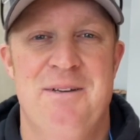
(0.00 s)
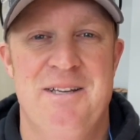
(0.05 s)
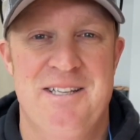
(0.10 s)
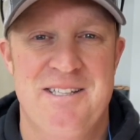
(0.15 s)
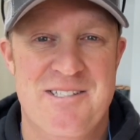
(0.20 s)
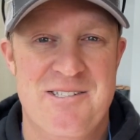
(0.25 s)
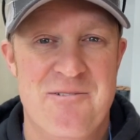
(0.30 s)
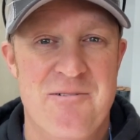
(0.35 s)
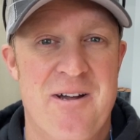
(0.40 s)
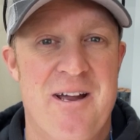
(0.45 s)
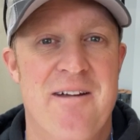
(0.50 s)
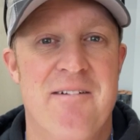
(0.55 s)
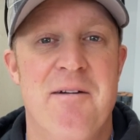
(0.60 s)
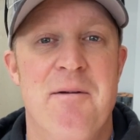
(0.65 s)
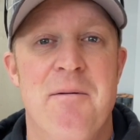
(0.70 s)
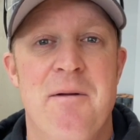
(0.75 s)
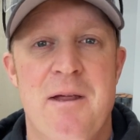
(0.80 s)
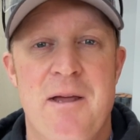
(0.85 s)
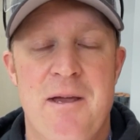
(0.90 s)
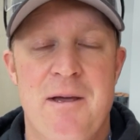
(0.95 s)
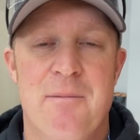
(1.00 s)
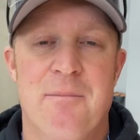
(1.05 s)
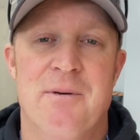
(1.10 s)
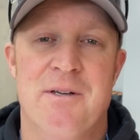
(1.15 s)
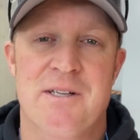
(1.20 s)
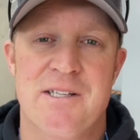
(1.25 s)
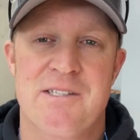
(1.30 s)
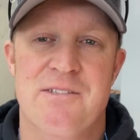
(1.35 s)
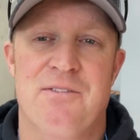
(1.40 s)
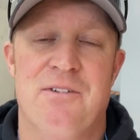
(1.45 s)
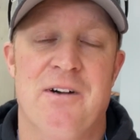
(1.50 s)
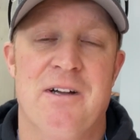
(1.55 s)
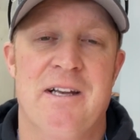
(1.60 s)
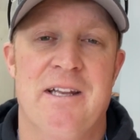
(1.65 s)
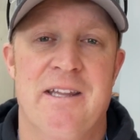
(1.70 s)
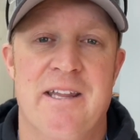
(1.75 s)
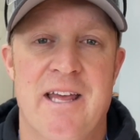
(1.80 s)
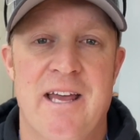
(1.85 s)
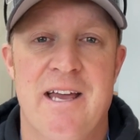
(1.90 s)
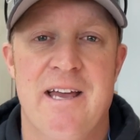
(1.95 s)
squaring, but it's finally
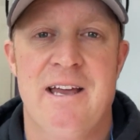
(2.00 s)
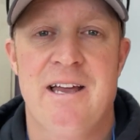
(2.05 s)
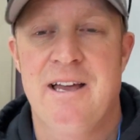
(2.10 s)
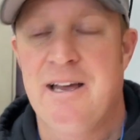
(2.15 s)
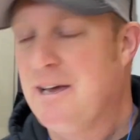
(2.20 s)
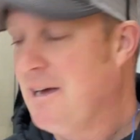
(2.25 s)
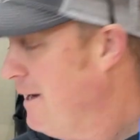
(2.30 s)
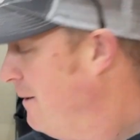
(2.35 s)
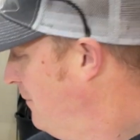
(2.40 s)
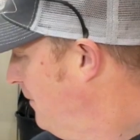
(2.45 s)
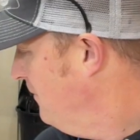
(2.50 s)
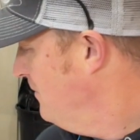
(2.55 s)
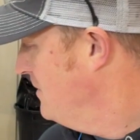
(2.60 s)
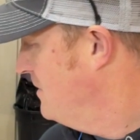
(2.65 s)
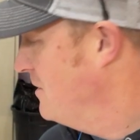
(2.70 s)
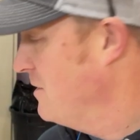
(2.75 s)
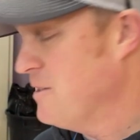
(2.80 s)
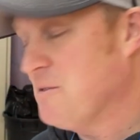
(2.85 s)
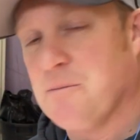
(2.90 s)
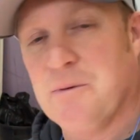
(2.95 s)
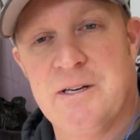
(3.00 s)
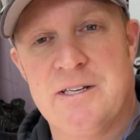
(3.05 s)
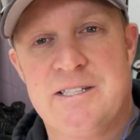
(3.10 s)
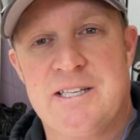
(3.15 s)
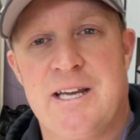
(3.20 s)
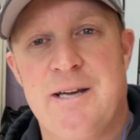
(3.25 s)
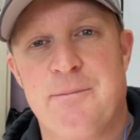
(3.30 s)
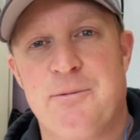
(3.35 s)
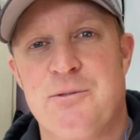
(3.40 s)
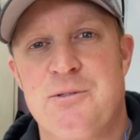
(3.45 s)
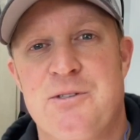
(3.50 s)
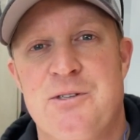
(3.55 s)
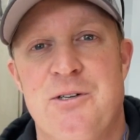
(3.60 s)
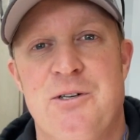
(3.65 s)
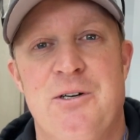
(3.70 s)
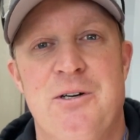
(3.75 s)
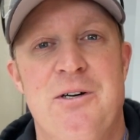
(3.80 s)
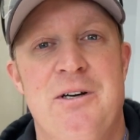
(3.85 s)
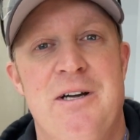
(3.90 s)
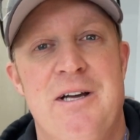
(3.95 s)
there. I'm going to use my table
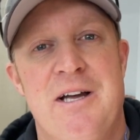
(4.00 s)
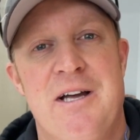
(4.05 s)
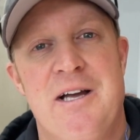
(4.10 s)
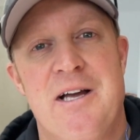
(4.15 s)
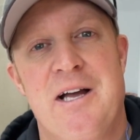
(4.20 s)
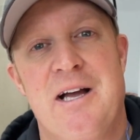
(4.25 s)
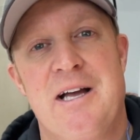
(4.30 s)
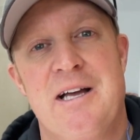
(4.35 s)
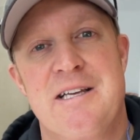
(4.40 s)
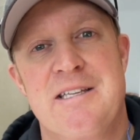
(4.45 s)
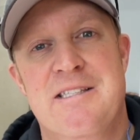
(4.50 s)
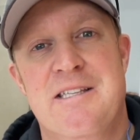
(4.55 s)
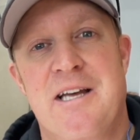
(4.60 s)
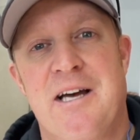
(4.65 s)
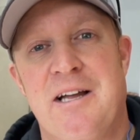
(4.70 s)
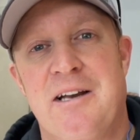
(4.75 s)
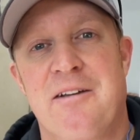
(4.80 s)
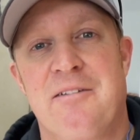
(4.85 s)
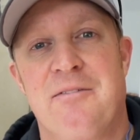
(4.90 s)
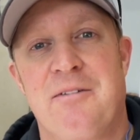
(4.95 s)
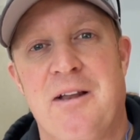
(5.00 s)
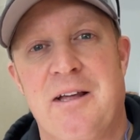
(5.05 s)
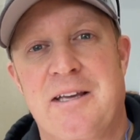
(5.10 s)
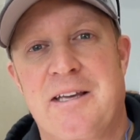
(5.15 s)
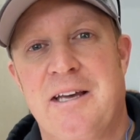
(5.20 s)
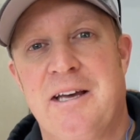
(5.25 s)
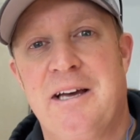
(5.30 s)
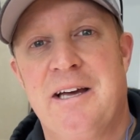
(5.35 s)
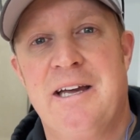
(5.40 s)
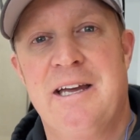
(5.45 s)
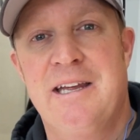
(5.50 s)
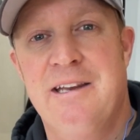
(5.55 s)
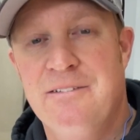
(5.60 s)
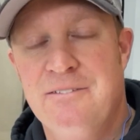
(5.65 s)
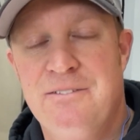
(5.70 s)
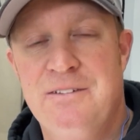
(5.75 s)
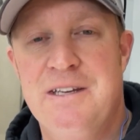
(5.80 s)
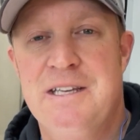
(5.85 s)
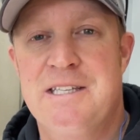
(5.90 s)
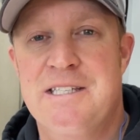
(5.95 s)
saw as kind of like an
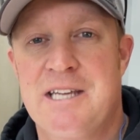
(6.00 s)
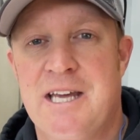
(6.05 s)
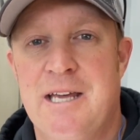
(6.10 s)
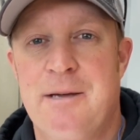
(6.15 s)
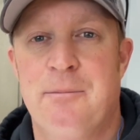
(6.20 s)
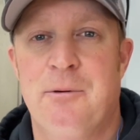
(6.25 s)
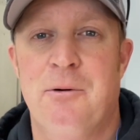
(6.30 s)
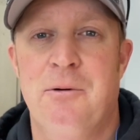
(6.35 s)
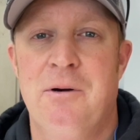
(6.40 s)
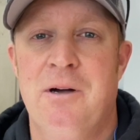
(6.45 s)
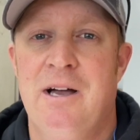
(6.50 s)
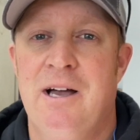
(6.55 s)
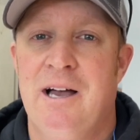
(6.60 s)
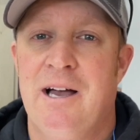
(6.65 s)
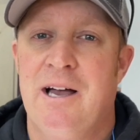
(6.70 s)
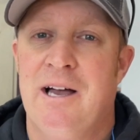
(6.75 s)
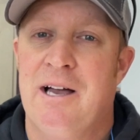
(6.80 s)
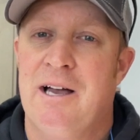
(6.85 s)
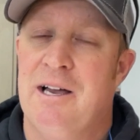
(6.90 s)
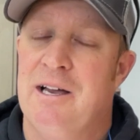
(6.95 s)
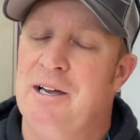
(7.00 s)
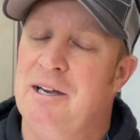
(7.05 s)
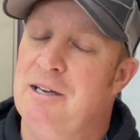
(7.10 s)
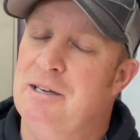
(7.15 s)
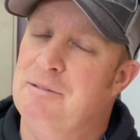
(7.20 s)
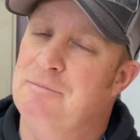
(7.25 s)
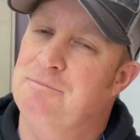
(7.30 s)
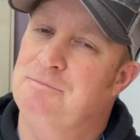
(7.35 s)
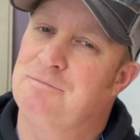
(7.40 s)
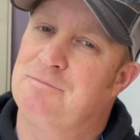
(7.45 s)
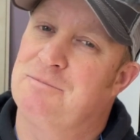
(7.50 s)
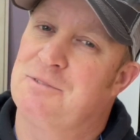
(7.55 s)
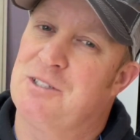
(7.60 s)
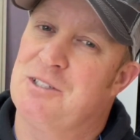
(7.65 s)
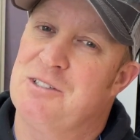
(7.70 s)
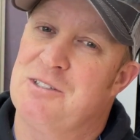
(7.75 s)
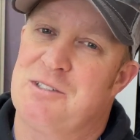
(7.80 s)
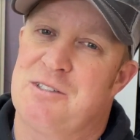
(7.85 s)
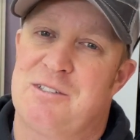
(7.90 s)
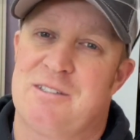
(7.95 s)
infeed table,
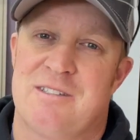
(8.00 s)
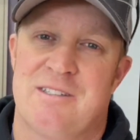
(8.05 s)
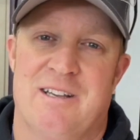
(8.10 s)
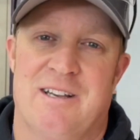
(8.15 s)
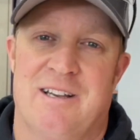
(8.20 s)
because